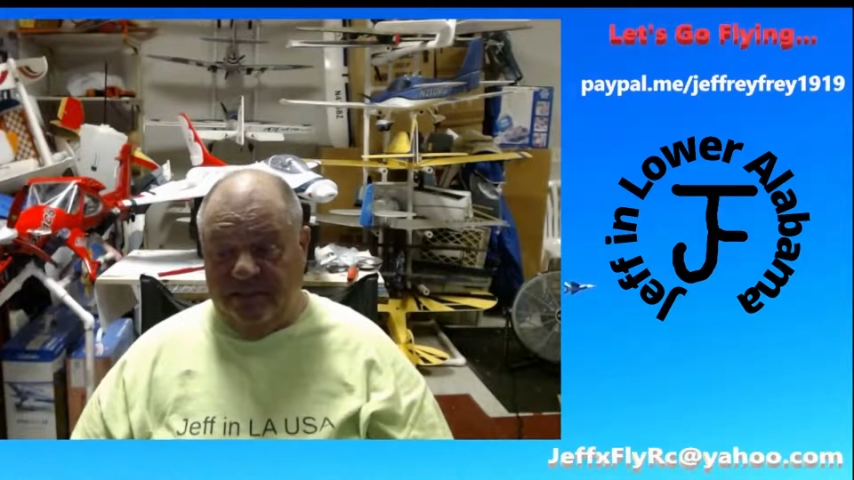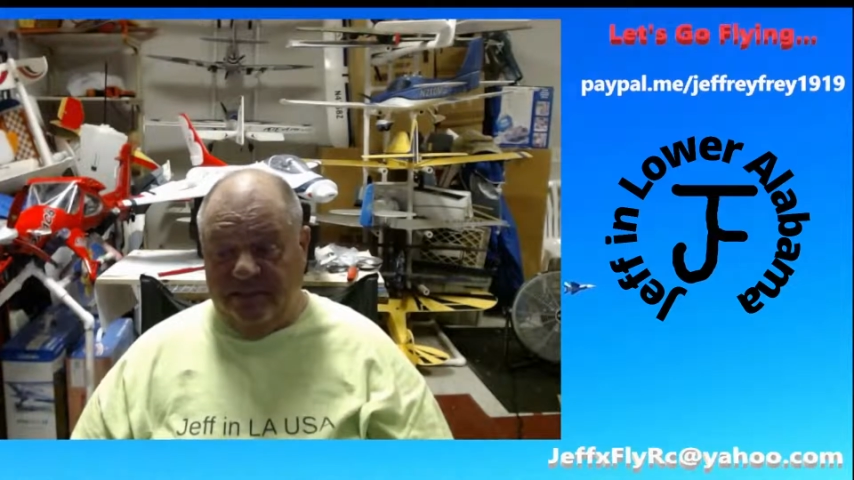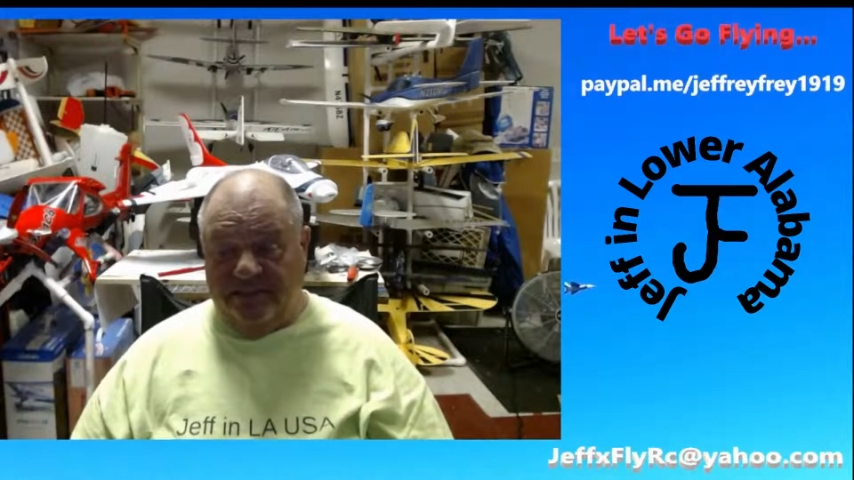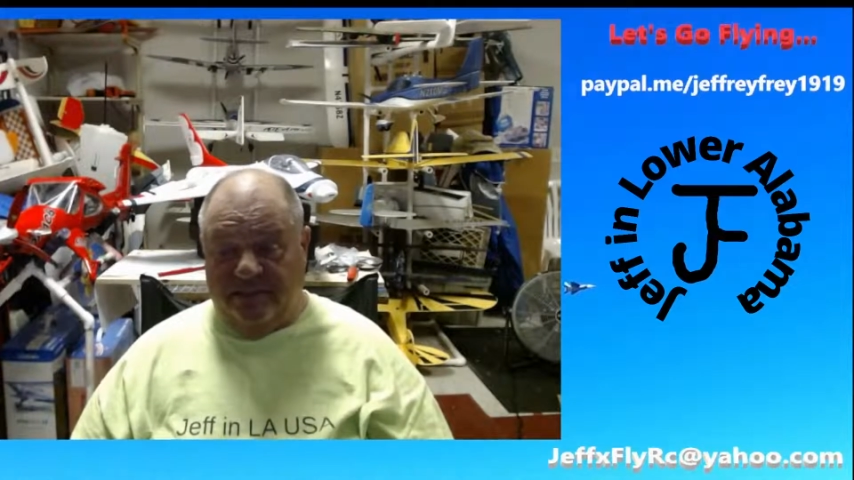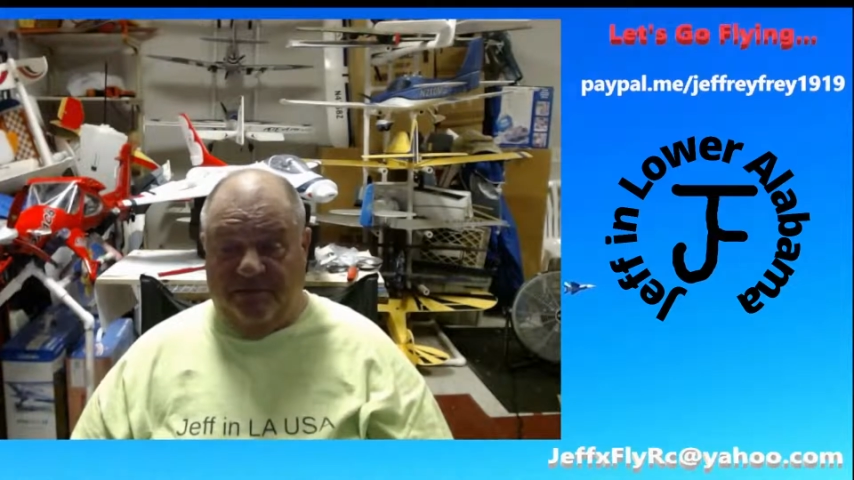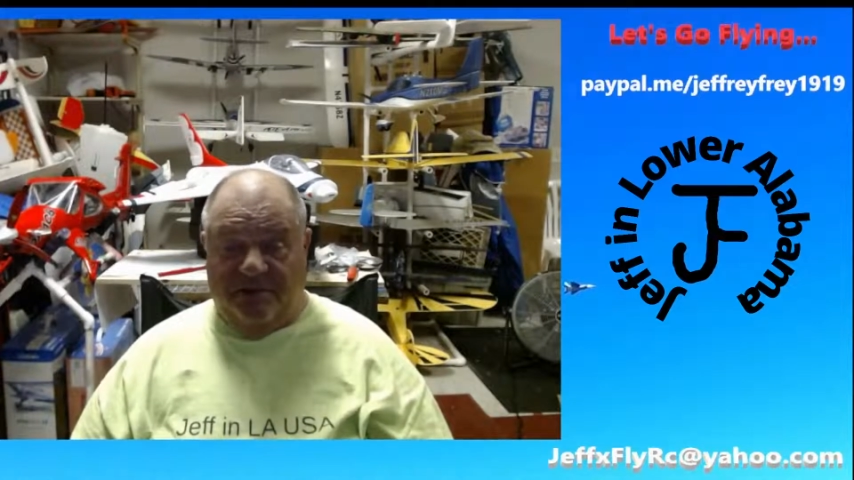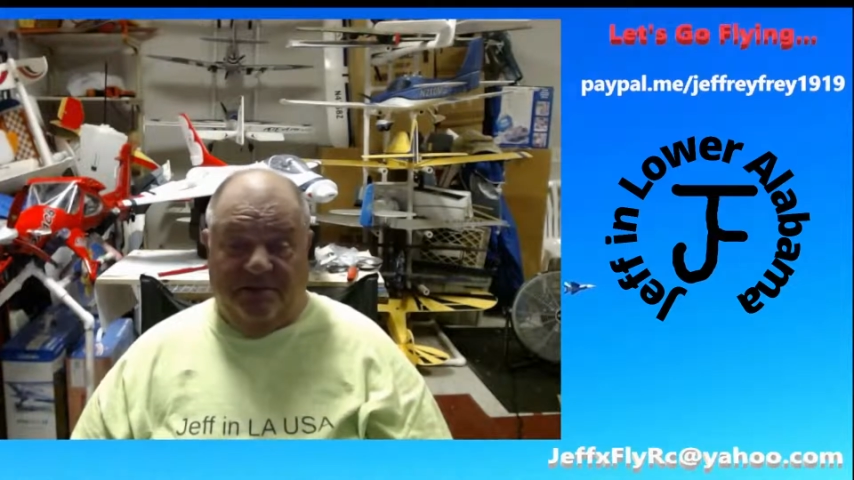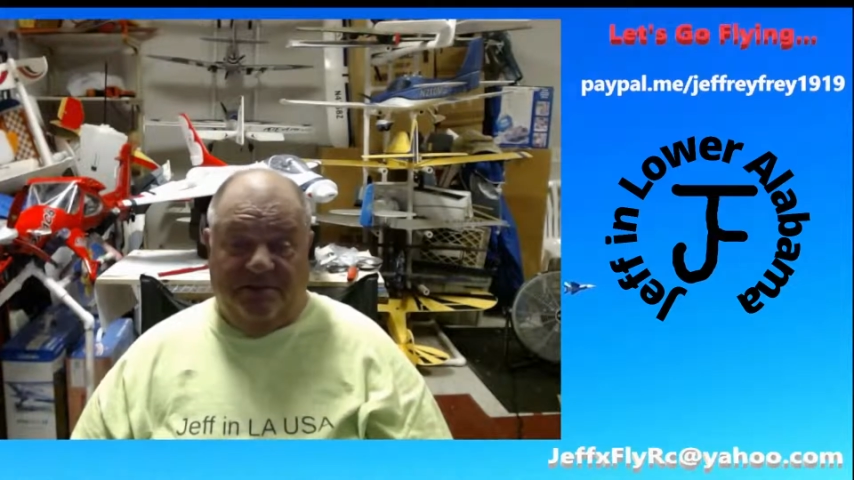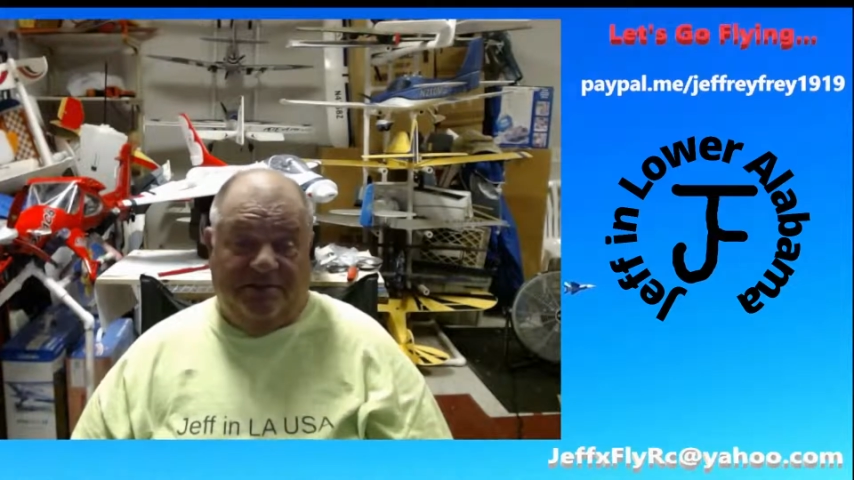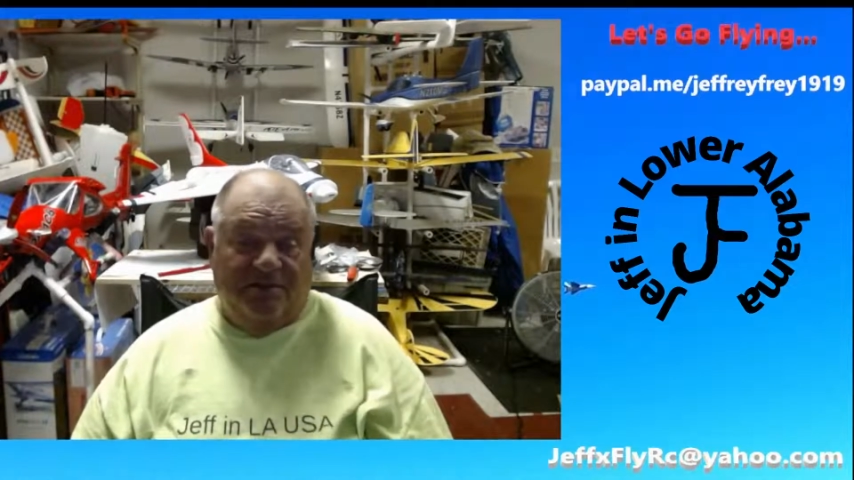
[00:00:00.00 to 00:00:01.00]
because I figured
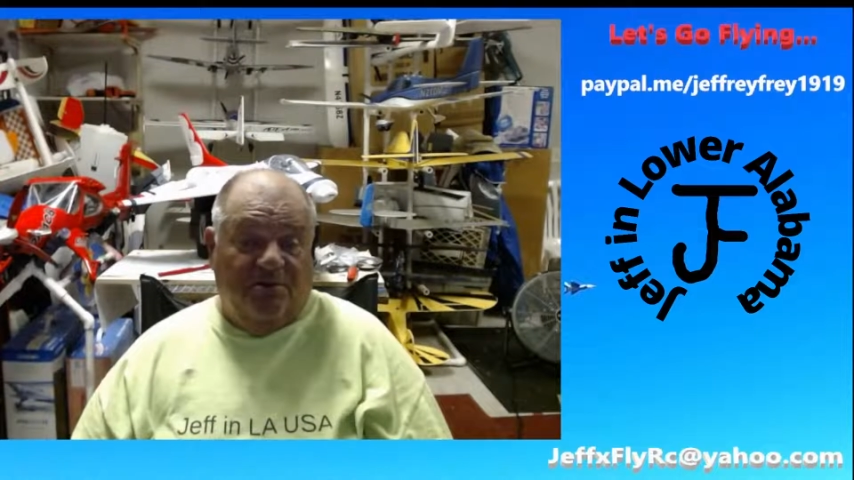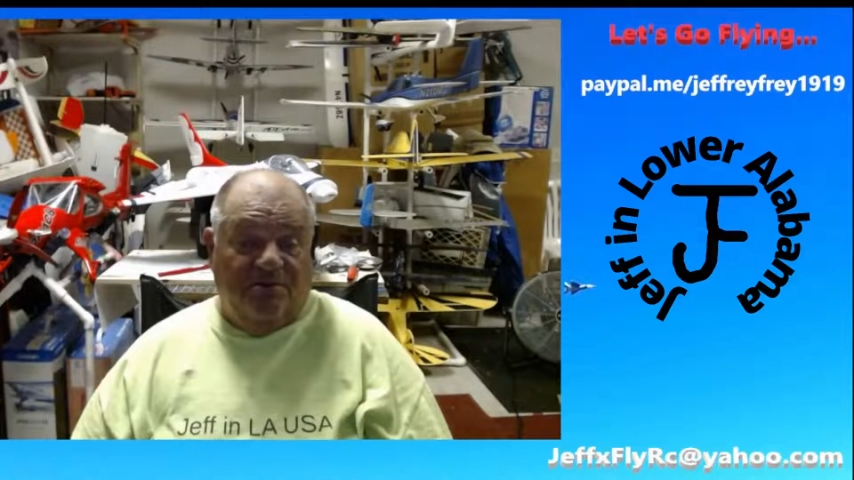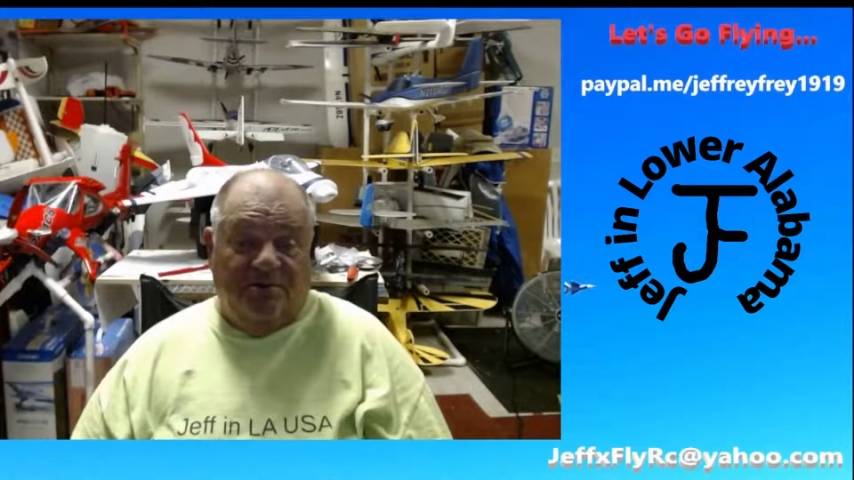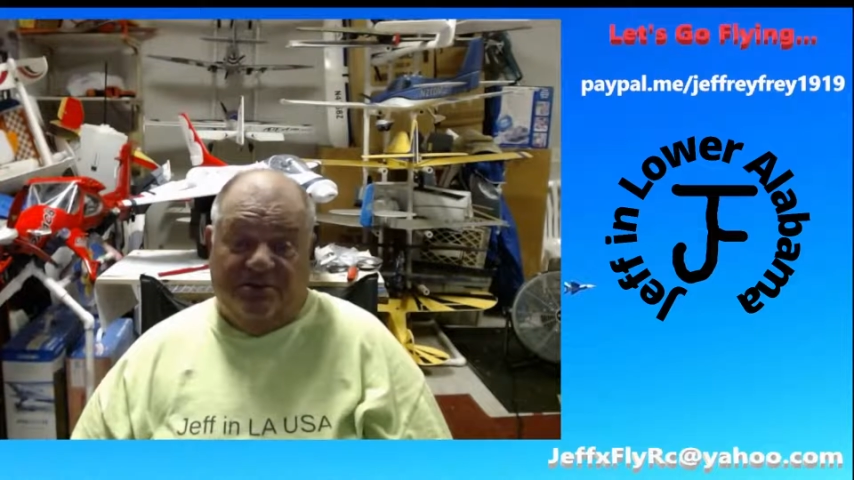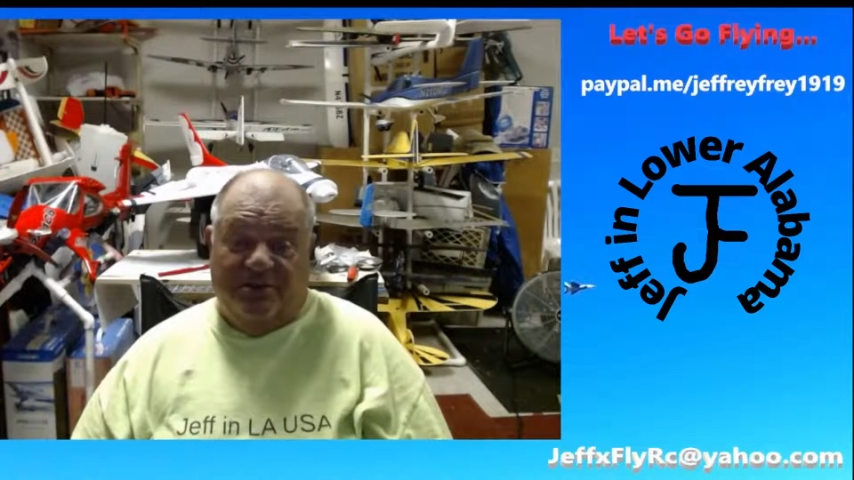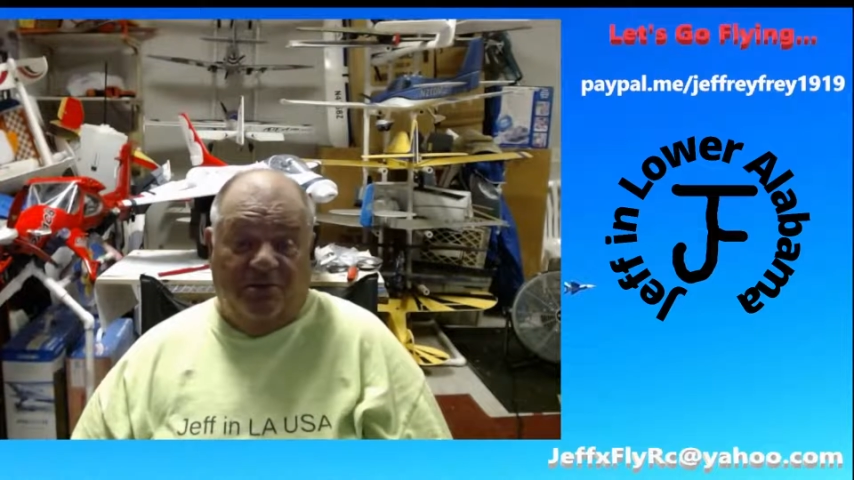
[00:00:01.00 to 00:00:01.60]
there's no